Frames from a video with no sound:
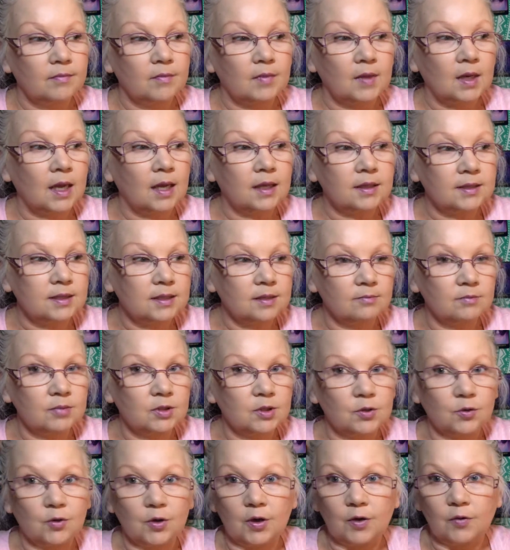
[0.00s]
had some
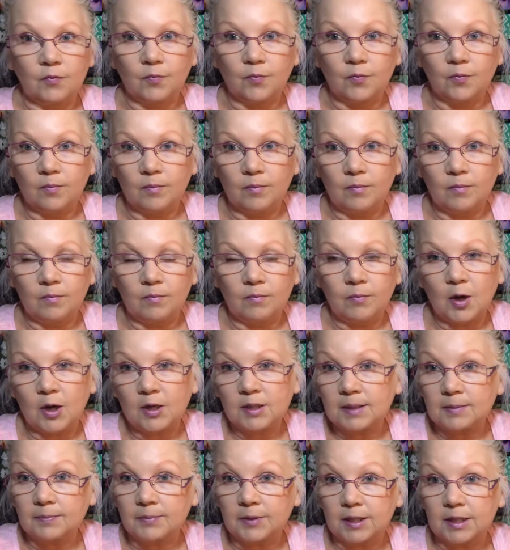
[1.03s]
sort of
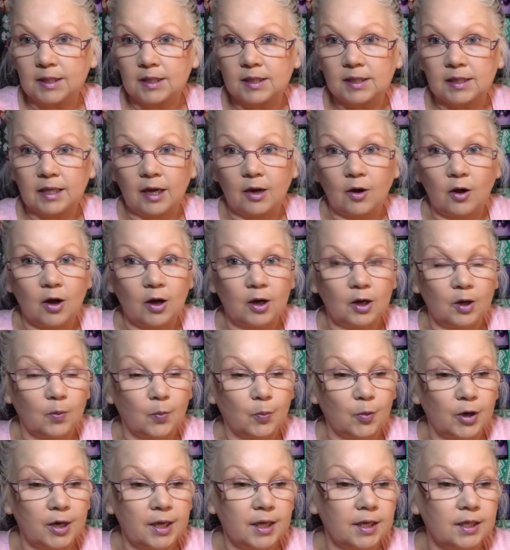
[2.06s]
possibly a psychotic
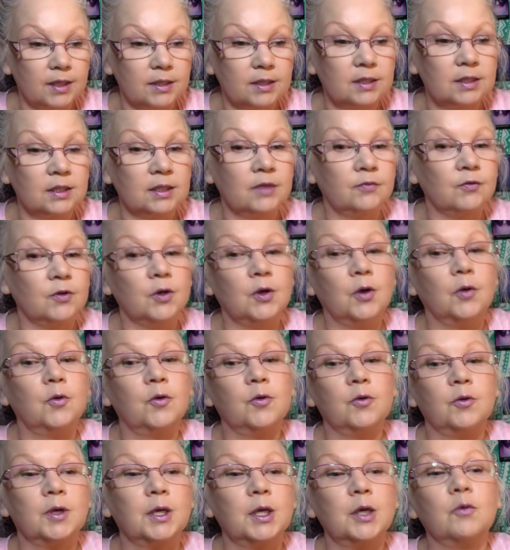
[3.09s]
break. He didn't even know
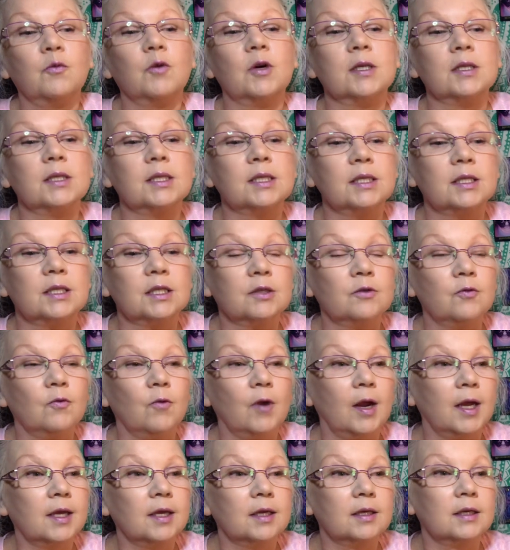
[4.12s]
who he was. He didn't
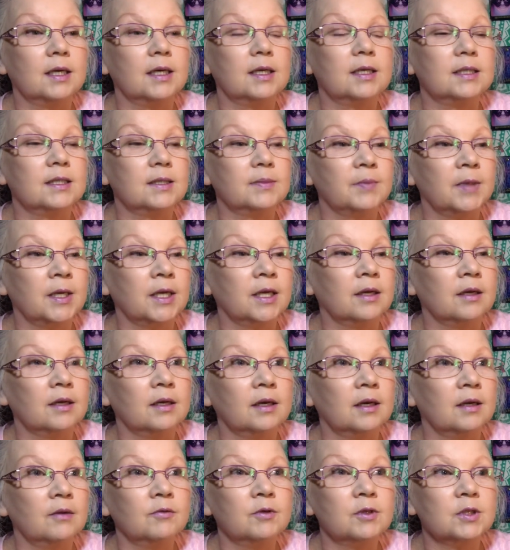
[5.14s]
recognize me.
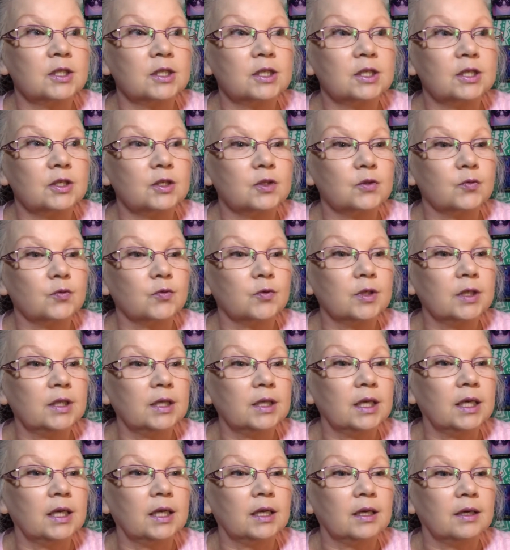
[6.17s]
And it was just
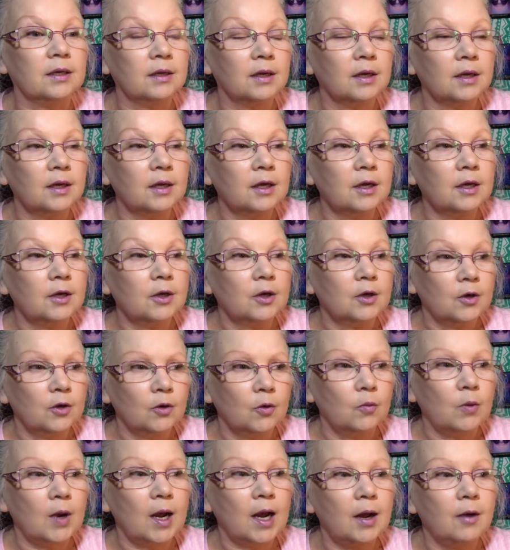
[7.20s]
really,
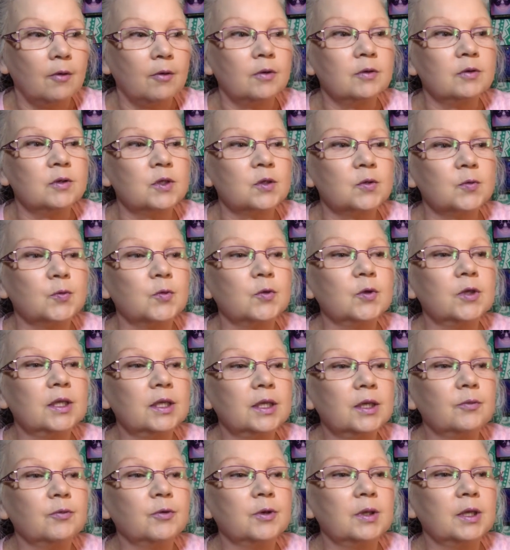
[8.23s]
wow, it was
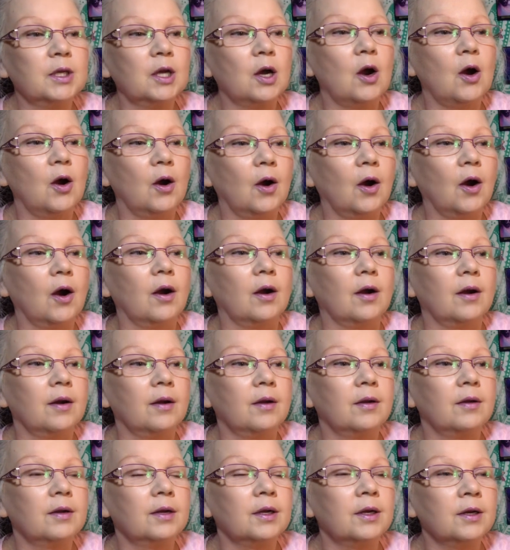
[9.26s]
really, really hard,
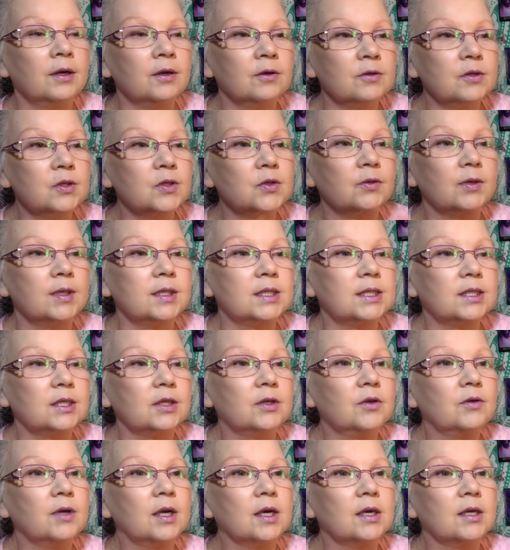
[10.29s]
you know? So I see
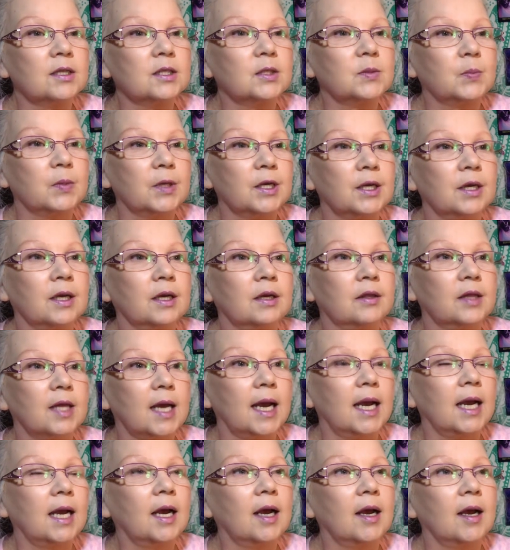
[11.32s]
you guys being
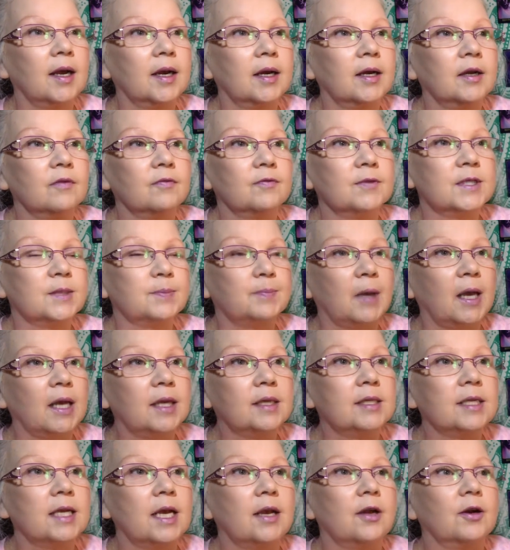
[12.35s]
that kind of
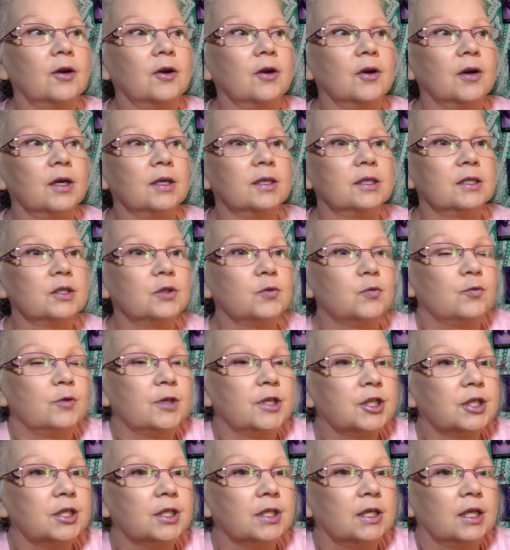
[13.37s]
spectator and just
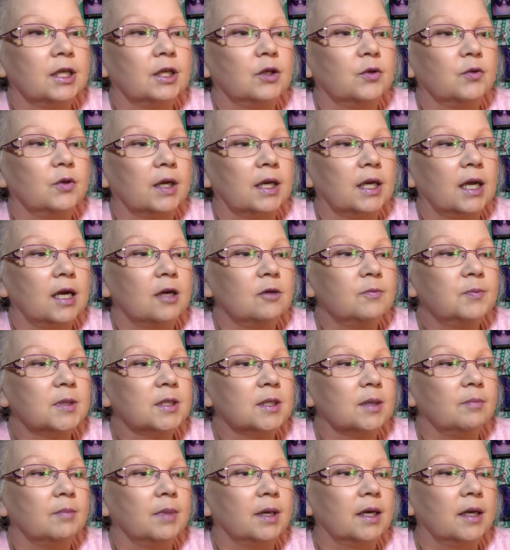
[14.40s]
wishing that you could help
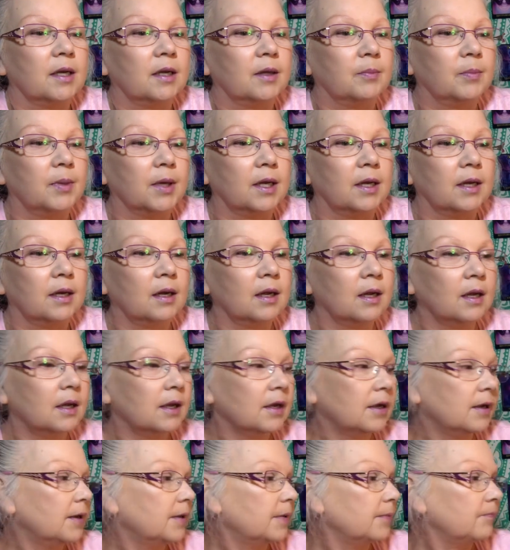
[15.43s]
somebody, but
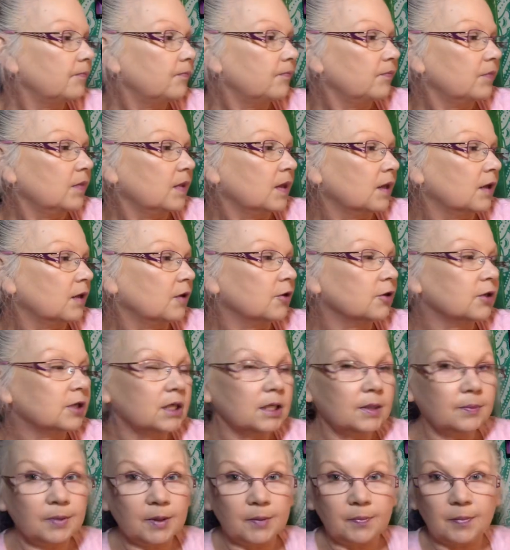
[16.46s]
you're
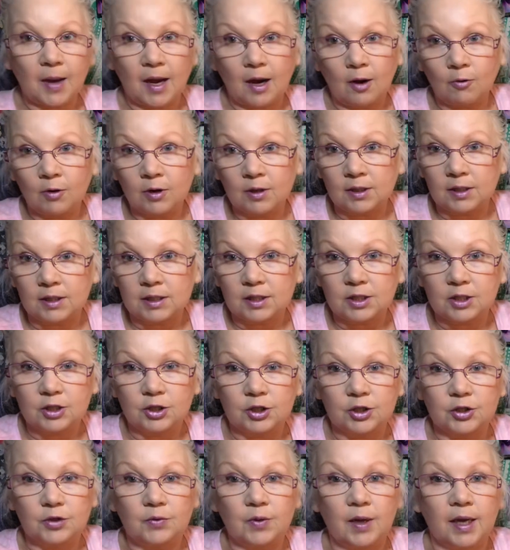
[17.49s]
going to be powerless to
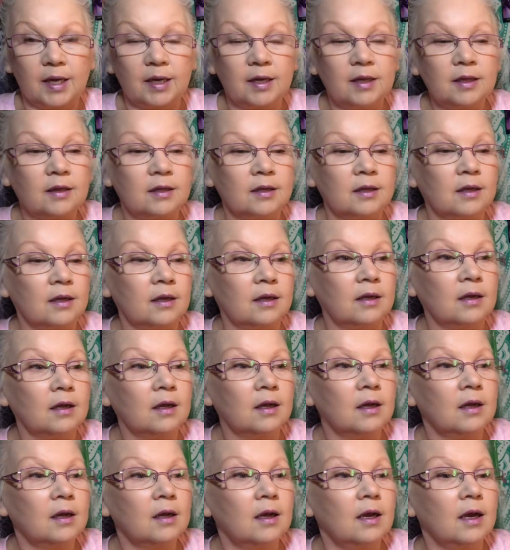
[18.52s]
do anything
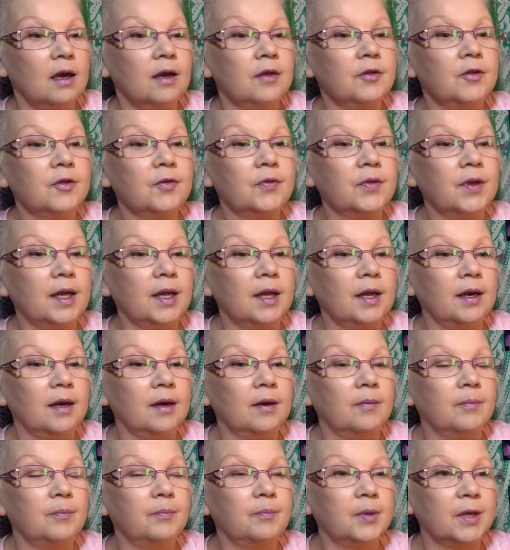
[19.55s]
other
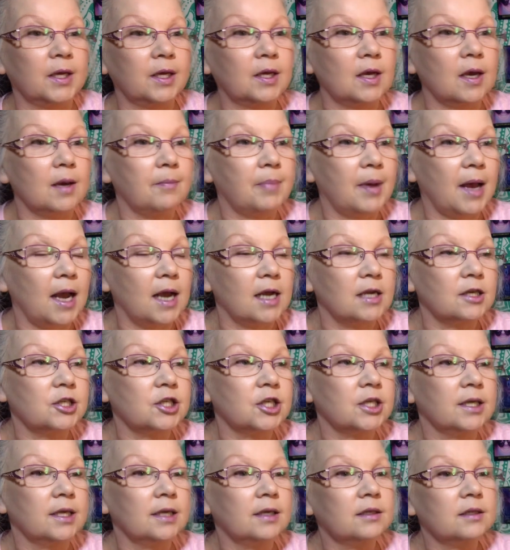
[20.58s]
than be
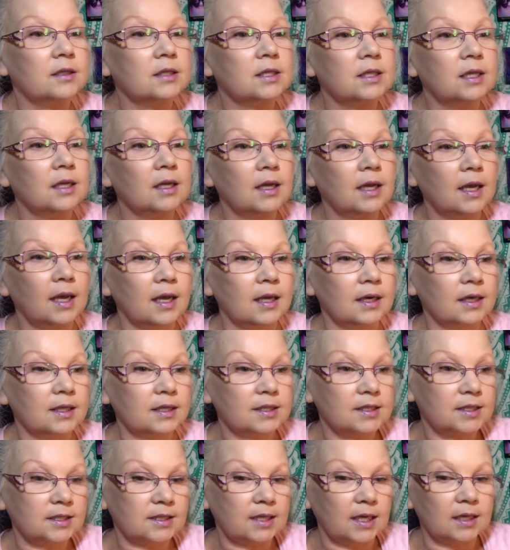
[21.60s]
compassionate and
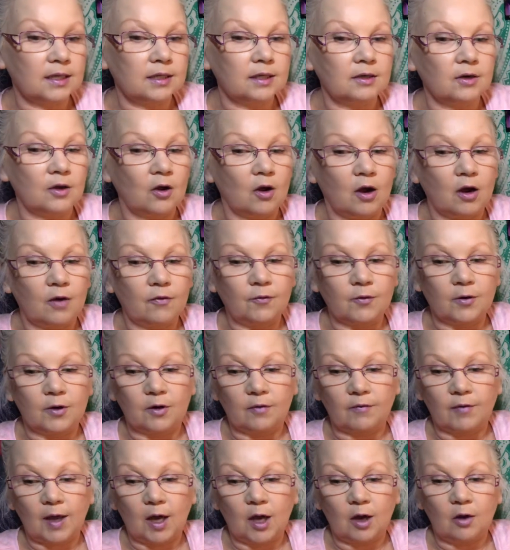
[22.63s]
extend an offer
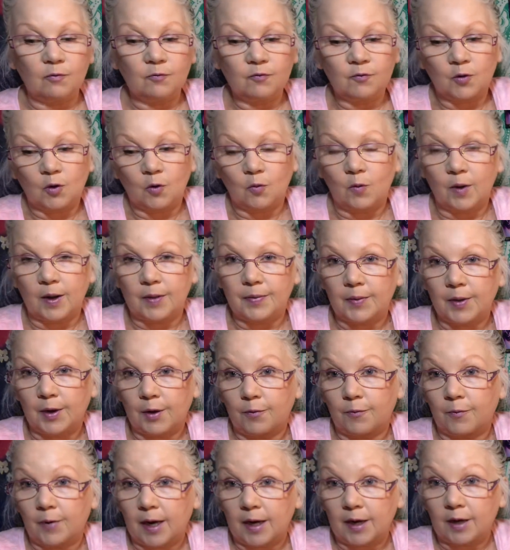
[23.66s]
of help for when they're
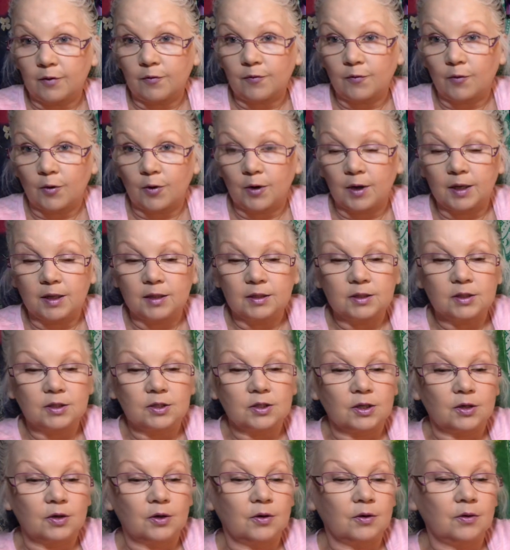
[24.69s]
ready for it.
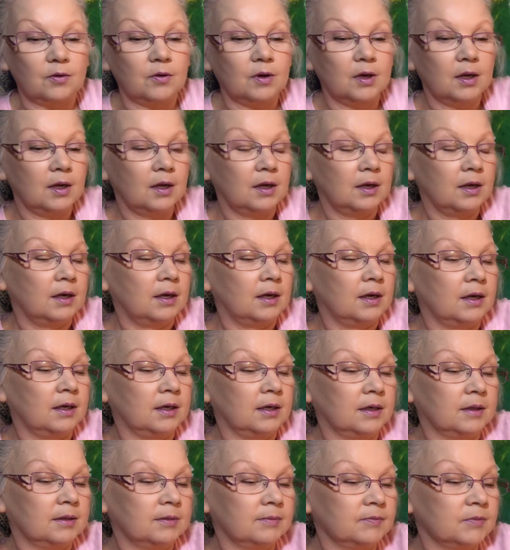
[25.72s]
So
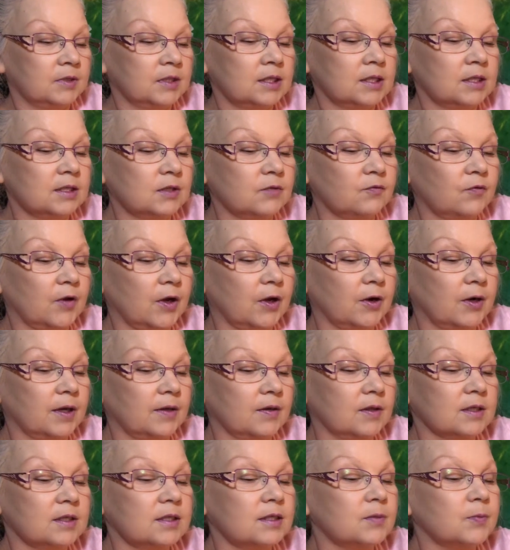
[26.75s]
this
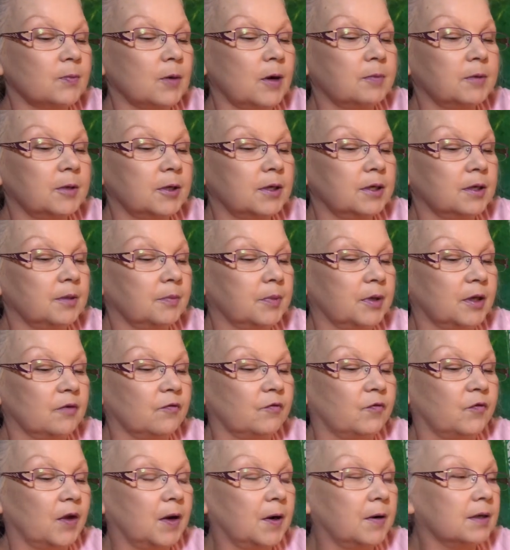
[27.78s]
is probably going to be a
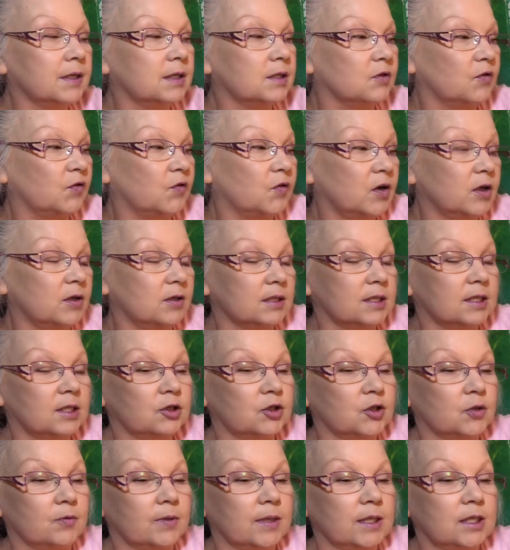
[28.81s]
very difficult
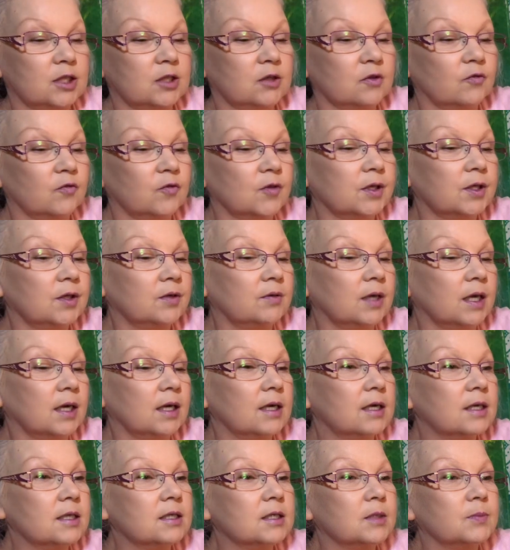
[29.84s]
situation for you
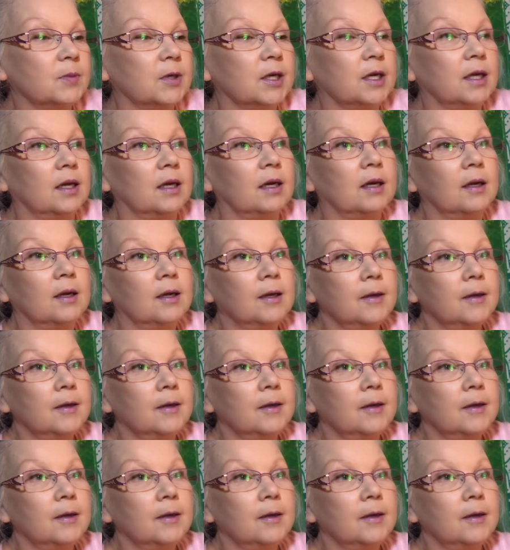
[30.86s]
guys, but